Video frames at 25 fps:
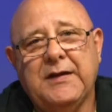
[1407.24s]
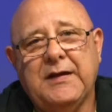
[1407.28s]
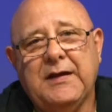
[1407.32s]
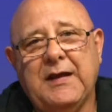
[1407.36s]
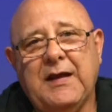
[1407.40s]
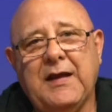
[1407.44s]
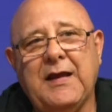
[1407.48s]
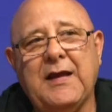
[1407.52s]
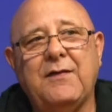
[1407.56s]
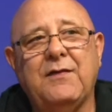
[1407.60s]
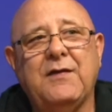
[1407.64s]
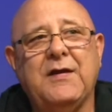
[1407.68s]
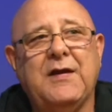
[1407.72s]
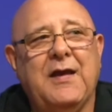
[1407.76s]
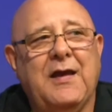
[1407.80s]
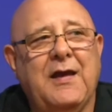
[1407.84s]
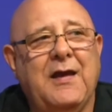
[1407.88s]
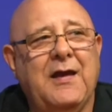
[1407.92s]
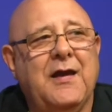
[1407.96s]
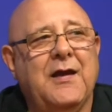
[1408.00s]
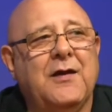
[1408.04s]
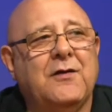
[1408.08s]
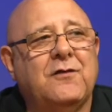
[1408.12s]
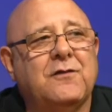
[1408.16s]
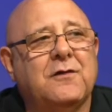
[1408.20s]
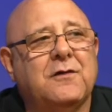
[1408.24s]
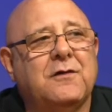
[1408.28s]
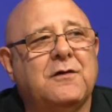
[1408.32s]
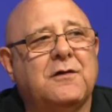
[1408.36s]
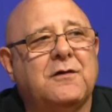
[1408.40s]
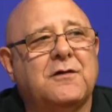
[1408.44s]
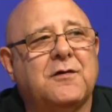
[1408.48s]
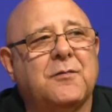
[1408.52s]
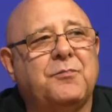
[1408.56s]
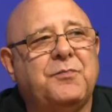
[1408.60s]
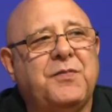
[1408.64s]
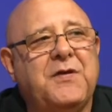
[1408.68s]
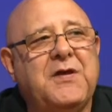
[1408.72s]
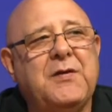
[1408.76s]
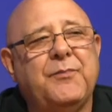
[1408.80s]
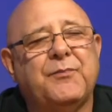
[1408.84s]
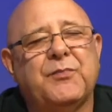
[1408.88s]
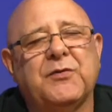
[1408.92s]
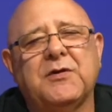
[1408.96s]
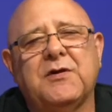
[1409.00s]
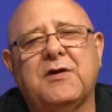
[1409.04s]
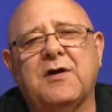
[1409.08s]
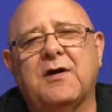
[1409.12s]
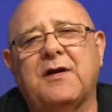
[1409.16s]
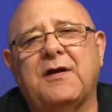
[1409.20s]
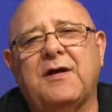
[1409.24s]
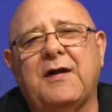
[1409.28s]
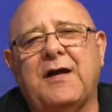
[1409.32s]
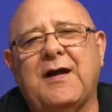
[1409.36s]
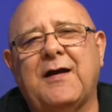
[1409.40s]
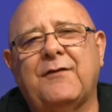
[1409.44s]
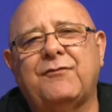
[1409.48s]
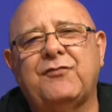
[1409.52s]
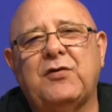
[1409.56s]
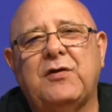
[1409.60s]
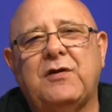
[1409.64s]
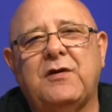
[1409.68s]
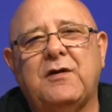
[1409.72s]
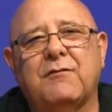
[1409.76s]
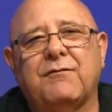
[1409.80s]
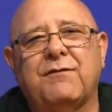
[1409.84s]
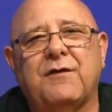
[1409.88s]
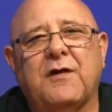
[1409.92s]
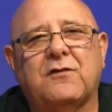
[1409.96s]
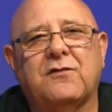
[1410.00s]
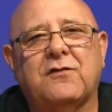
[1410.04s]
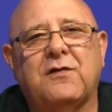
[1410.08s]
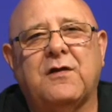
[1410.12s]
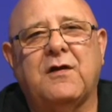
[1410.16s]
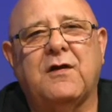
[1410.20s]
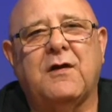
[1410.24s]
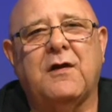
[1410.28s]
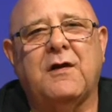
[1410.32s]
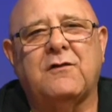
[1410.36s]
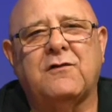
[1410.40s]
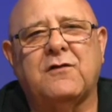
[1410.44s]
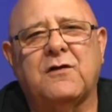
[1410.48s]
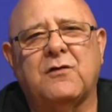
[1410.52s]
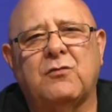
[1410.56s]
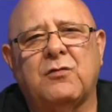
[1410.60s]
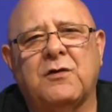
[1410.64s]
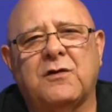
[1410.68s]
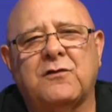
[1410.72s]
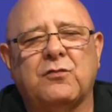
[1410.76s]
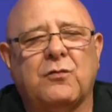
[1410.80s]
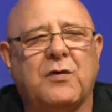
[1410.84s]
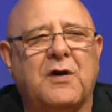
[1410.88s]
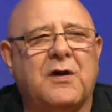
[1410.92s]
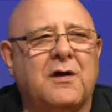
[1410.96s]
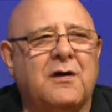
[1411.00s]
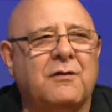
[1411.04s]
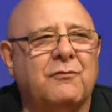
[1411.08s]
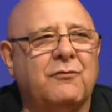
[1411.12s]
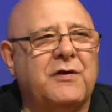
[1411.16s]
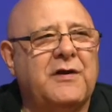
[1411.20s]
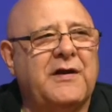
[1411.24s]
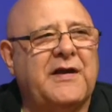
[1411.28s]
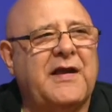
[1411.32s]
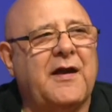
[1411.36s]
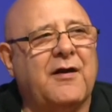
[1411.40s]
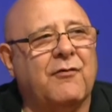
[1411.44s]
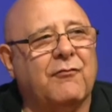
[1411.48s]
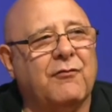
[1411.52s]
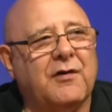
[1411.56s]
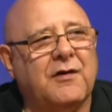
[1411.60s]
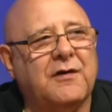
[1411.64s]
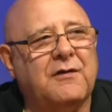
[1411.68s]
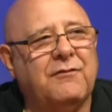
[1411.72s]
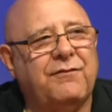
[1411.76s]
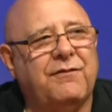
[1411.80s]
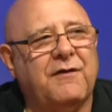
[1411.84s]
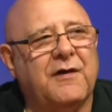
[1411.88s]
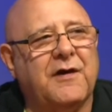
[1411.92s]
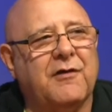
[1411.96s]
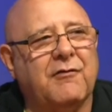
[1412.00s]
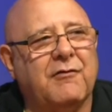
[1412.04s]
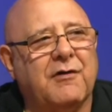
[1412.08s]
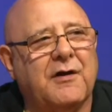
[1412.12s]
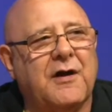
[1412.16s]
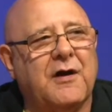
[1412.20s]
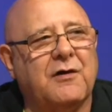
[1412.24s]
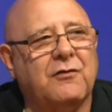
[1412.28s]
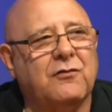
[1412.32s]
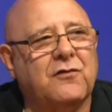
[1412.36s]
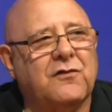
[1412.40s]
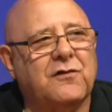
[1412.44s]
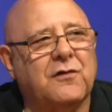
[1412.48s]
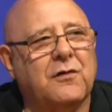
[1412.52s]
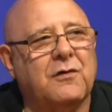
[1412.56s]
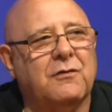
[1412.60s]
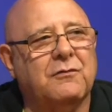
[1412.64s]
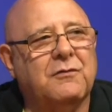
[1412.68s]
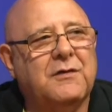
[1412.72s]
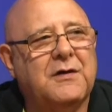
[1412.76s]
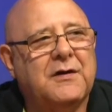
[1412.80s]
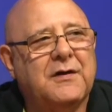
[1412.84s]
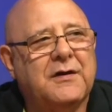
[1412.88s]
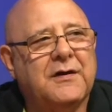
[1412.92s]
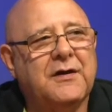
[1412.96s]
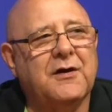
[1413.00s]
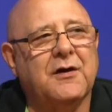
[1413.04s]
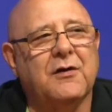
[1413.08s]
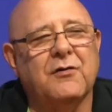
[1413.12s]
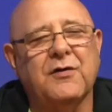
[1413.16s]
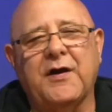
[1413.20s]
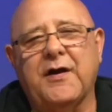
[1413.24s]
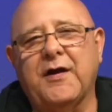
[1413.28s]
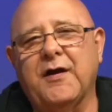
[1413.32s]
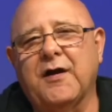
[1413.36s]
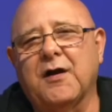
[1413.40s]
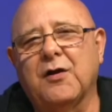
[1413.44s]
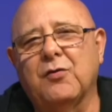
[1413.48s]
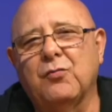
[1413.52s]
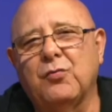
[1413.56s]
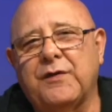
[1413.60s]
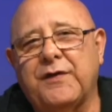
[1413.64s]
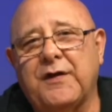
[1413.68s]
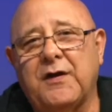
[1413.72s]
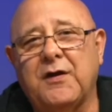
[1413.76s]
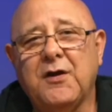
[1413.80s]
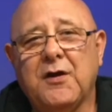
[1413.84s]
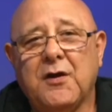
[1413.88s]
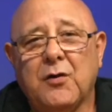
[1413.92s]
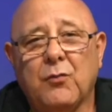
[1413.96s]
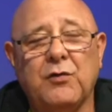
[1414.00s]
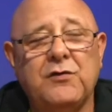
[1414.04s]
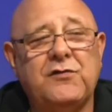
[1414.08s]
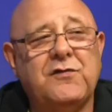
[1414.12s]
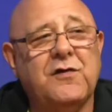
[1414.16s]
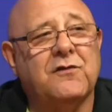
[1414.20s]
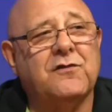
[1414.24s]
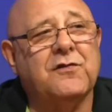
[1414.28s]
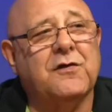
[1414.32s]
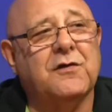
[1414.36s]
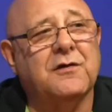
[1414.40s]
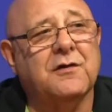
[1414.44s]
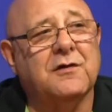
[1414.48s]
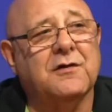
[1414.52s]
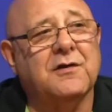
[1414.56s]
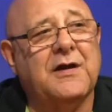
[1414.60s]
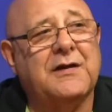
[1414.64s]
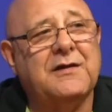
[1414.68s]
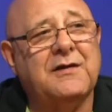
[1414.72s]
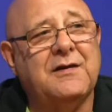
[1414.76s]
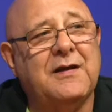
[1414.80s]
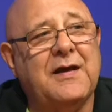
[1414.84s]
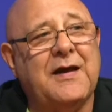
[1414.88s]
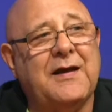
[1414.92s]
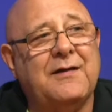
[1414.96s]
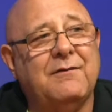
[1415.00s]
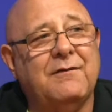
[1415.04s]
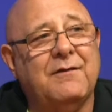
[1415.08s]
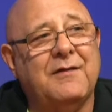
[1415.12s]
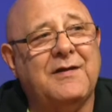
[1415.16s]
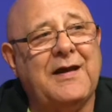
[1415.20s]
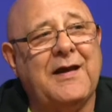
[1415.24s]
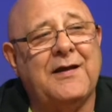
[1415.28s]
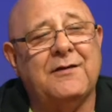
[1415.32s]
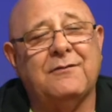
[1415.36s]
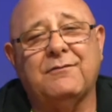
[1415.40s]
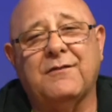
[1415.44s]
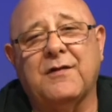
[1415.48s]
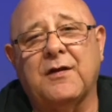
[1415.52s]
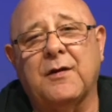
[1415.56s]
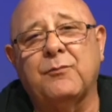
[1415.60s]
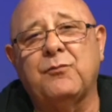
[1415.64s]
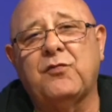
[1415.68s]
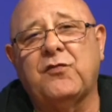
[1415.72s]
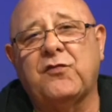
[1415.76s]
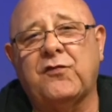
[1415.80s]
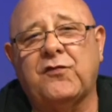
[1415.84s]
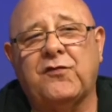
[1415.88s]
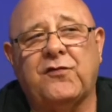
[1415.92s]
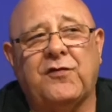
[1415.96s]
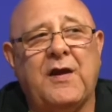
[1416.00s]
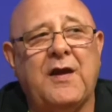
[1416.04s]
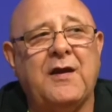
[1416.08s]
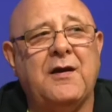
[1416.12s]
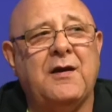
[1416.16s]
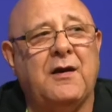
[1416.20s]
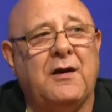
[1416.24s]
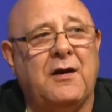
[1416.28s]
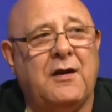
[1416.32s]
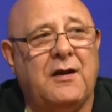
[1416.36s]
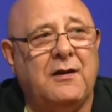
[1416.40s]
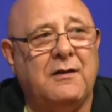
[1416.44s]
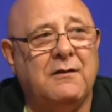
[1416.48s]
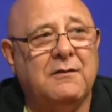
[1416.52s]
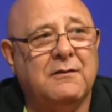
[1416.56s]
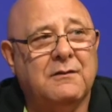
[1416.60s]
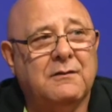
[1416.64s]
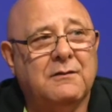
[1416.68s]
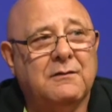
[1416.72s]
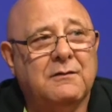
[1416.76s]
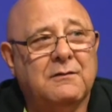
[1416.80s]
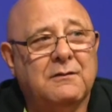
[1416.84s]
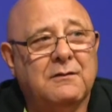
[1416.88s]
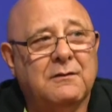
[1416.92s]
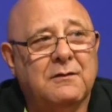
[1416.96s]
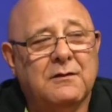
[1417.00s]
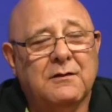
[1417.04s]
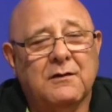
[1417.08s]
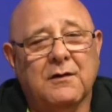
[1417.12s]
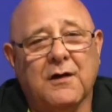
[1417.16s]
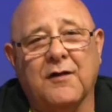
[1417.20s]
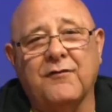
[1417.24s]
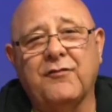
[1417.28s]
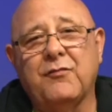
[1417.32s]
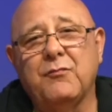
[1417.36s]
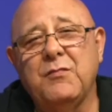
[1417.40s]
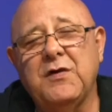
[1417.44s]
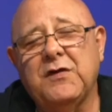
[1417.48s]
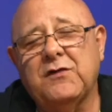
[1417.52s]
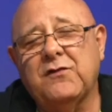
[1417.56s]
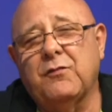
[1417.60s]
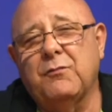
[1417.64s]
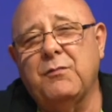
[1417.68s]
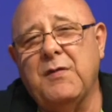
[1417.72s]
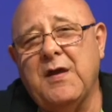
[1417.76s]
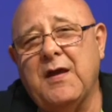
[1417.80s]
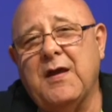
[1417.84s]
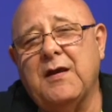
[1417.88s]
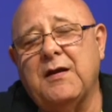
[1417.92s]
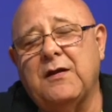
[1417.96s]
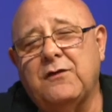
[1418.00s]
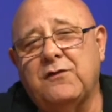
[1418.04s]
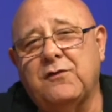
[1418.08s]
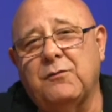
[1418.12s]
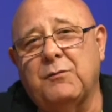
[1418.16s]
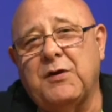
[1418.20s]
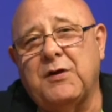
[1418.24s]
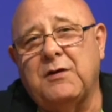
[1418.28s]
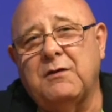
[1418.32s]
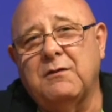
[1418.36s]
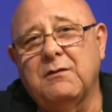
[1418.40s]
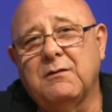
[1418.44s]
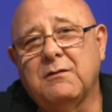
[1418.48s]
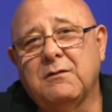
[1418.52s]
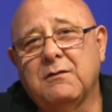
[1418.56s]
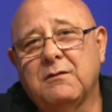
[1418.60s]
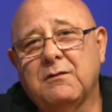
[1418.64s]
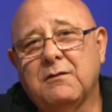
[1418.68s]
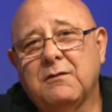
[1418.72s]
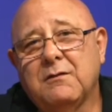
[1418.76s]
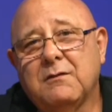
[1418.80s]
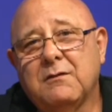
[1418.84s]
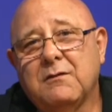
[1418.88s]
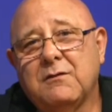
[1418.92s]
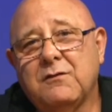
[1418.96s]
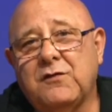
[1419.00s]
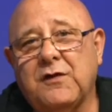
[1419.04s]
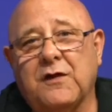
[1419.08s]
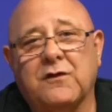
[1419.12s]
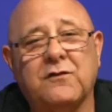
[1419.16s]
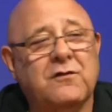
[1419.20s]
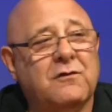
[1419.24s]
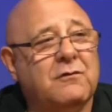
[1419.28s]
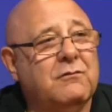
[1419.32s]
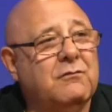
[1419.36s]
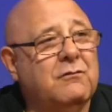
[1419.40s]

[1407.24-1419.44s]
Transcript: and the answer that the people got after the investigation was, well, we can't really figure it out, so, you know, to hell with it. We're just going to let that, that obscenity of mismanagement just